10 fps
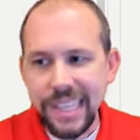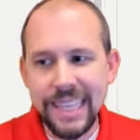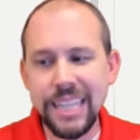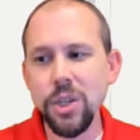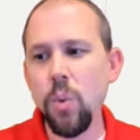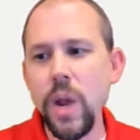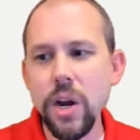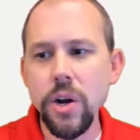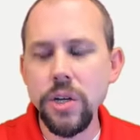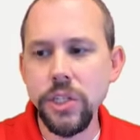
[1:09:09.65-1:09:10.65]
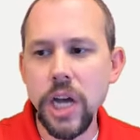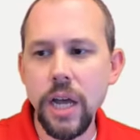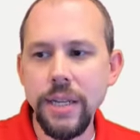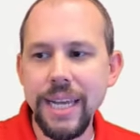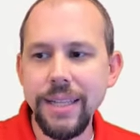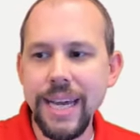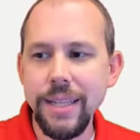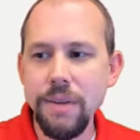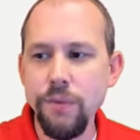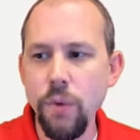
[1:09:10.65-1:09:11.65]
That's a weird, John, that, that,
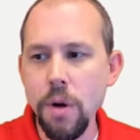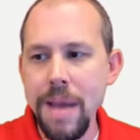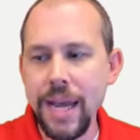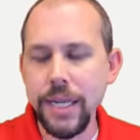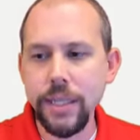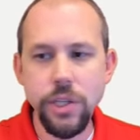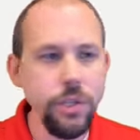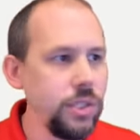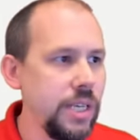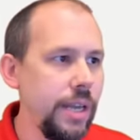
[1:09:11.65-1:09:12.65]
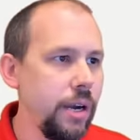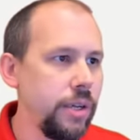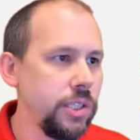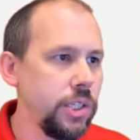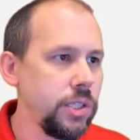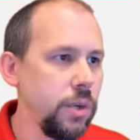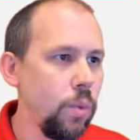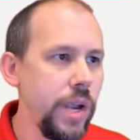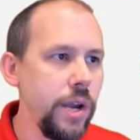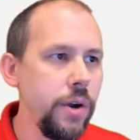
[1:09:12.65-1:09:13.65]
that formatting that you see there is just a
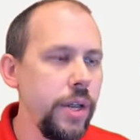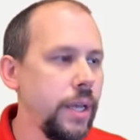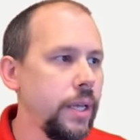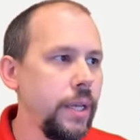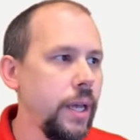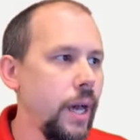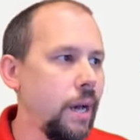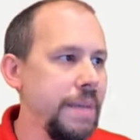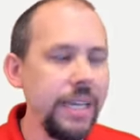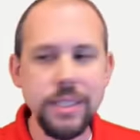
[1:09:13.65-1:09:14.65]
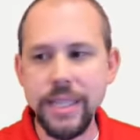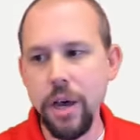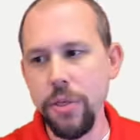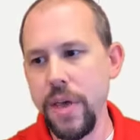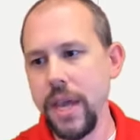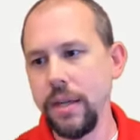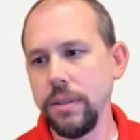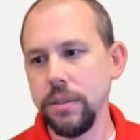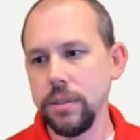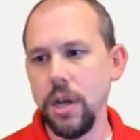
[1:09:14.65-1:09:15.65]
weird um, Excel thing.
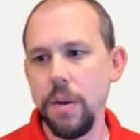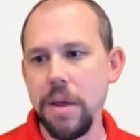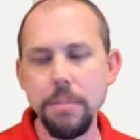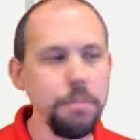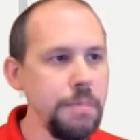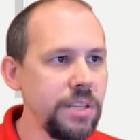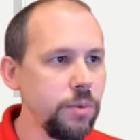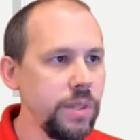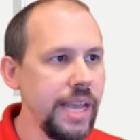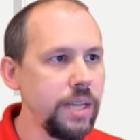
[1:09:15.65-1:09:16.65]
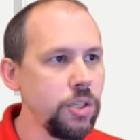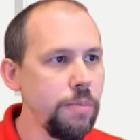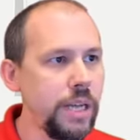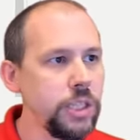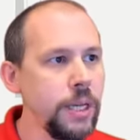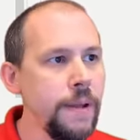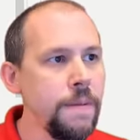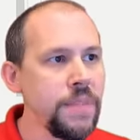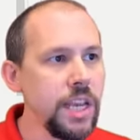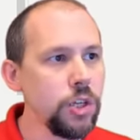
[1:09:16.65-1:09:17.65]
So I'm not messing with that too much.
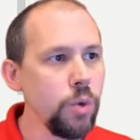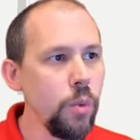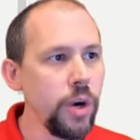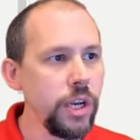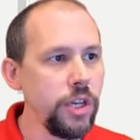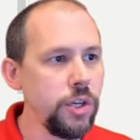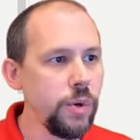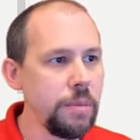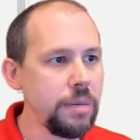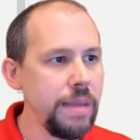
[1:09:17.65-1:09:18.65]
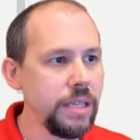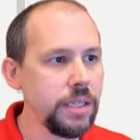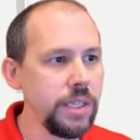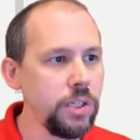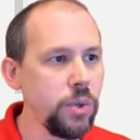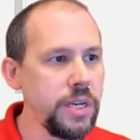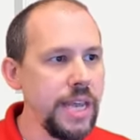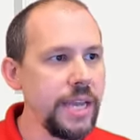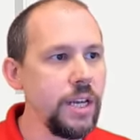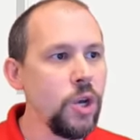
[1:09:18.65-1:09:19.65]
Here's what we're gonna do. I'm gonna make this into a
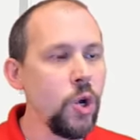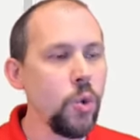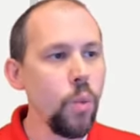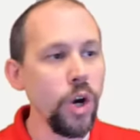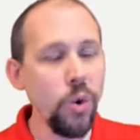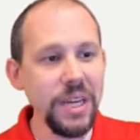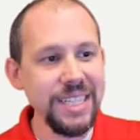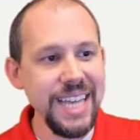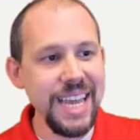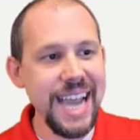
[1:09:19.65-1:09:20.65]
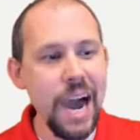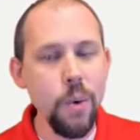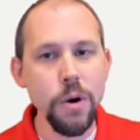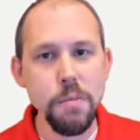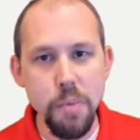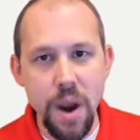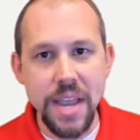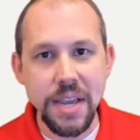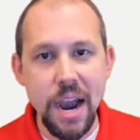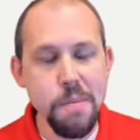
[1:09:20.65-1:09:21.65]
date we're going to take our
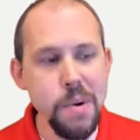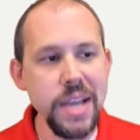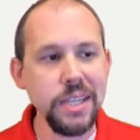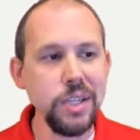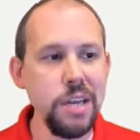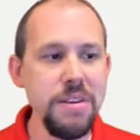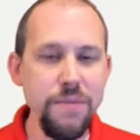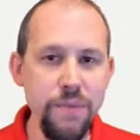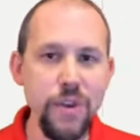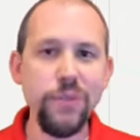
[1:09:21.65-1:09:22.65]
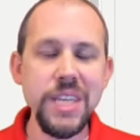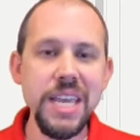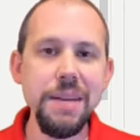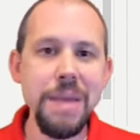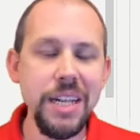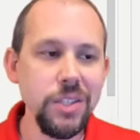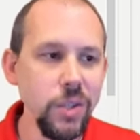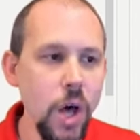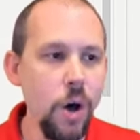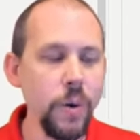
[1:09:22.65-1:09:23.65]
break. Our break is going to be 15 minutes
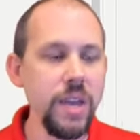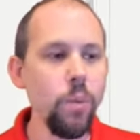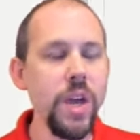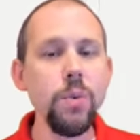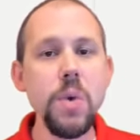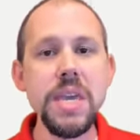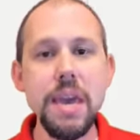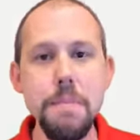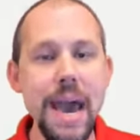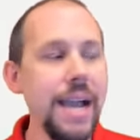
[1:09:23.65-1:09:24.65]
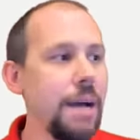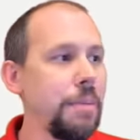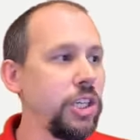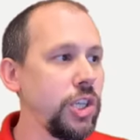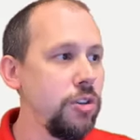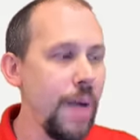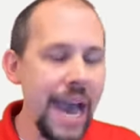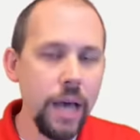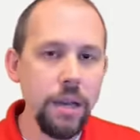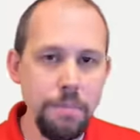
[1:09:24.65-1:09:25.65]
long. And when we get back, I'm going to show you
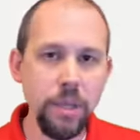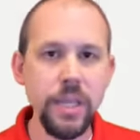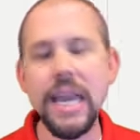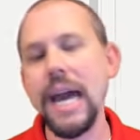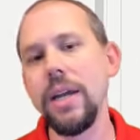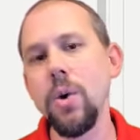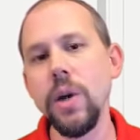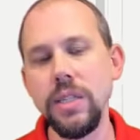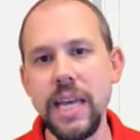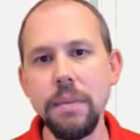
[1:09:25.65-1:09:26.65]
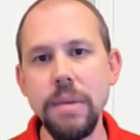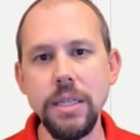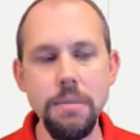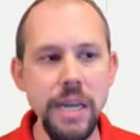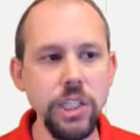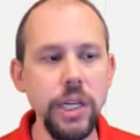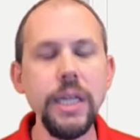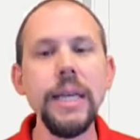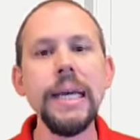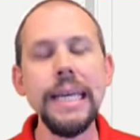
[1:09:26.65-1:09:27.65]
how to build the category segment dimension.
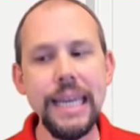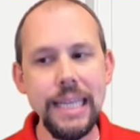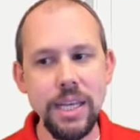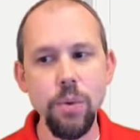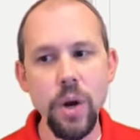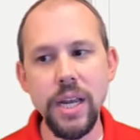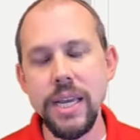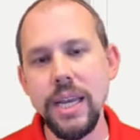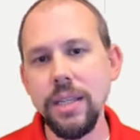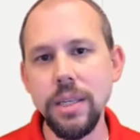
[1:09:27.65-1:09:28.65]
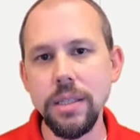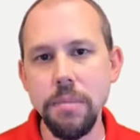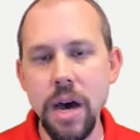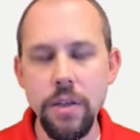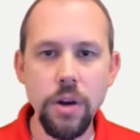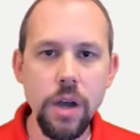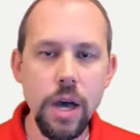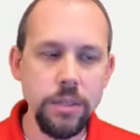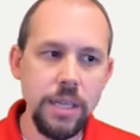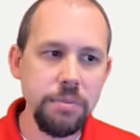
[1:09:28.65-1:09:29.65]
And then we're going to get into some other
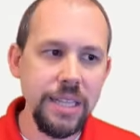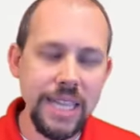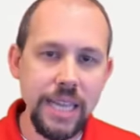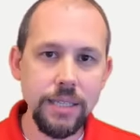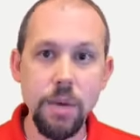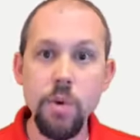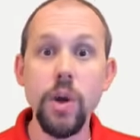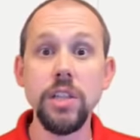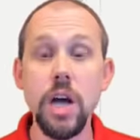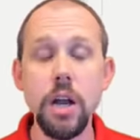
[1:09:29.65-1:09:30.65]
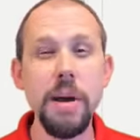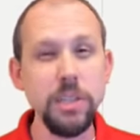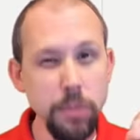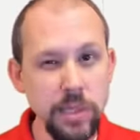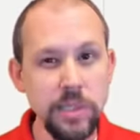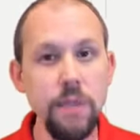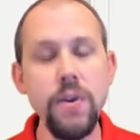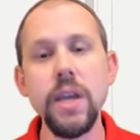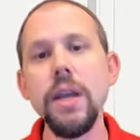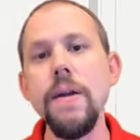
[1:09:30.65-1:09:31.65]
concepts and things that we want to talk about
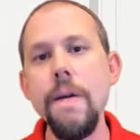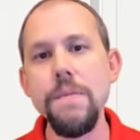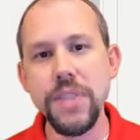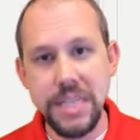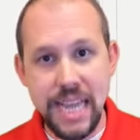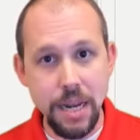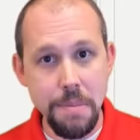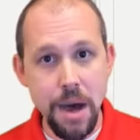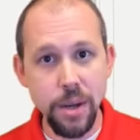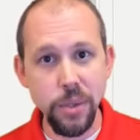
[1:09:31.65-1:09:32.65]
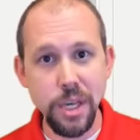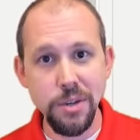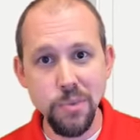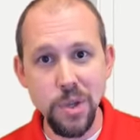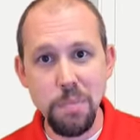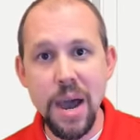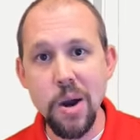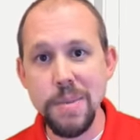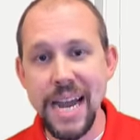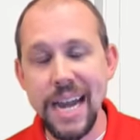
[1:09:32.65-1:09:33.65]
specific to data modeling with Power
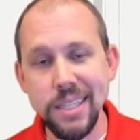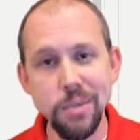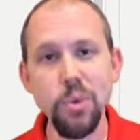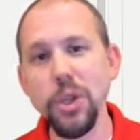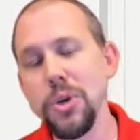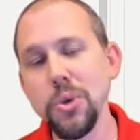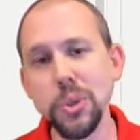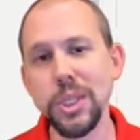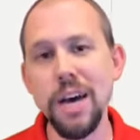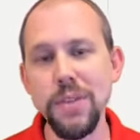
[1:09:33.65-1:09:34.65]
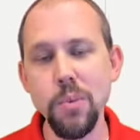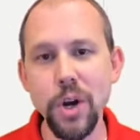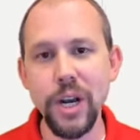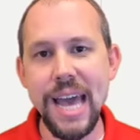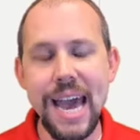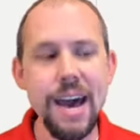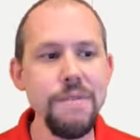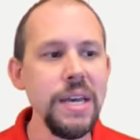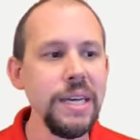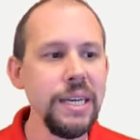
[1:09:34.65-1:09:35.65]
BI. Some really cool stuff that we're going to have
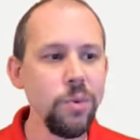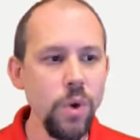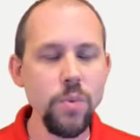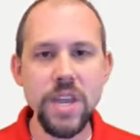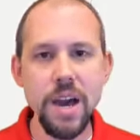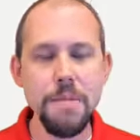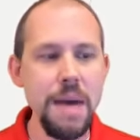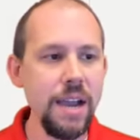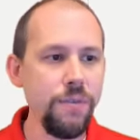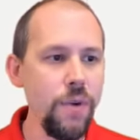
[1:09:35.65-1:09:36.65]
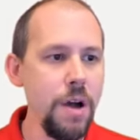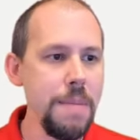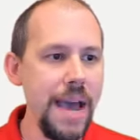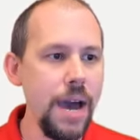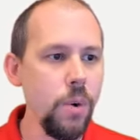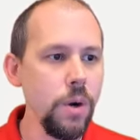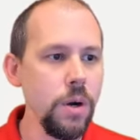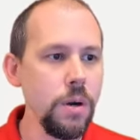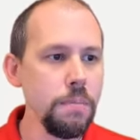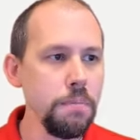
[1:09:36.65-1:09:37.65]
when we come back from
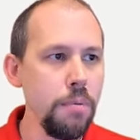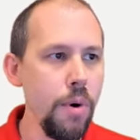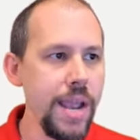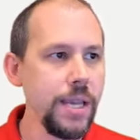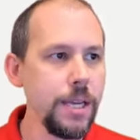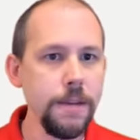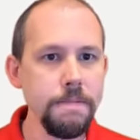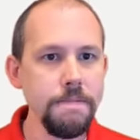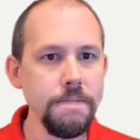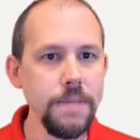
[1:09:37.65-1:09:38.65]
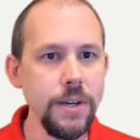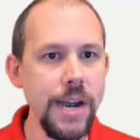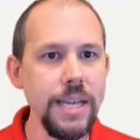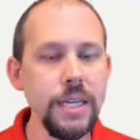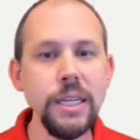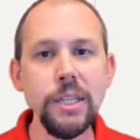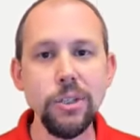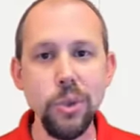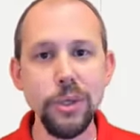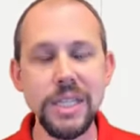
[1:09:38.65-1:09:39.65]
our break. All right.
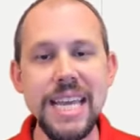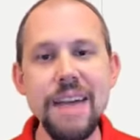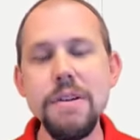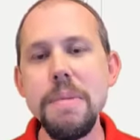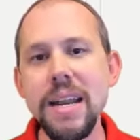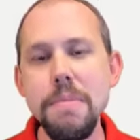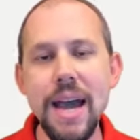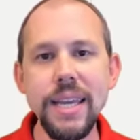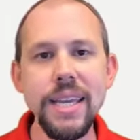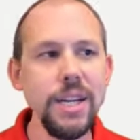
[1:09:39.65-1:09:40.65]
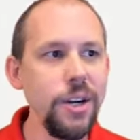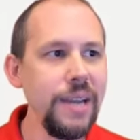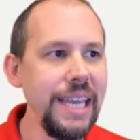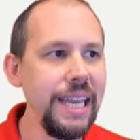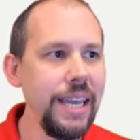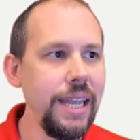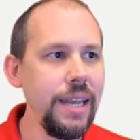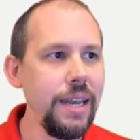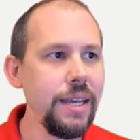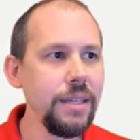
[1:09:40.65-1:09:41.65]
So I'll see everybody back here
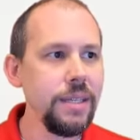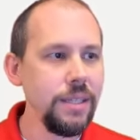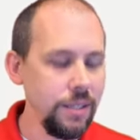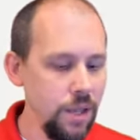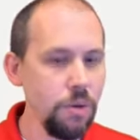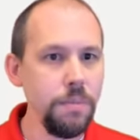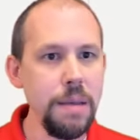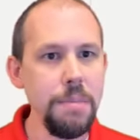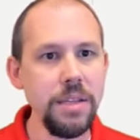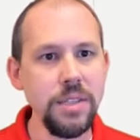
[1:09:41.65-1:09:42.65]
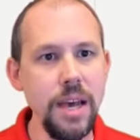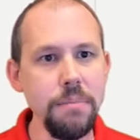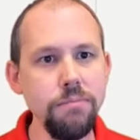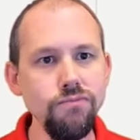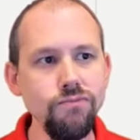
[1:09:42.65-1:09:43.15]
in, oh, that messed up.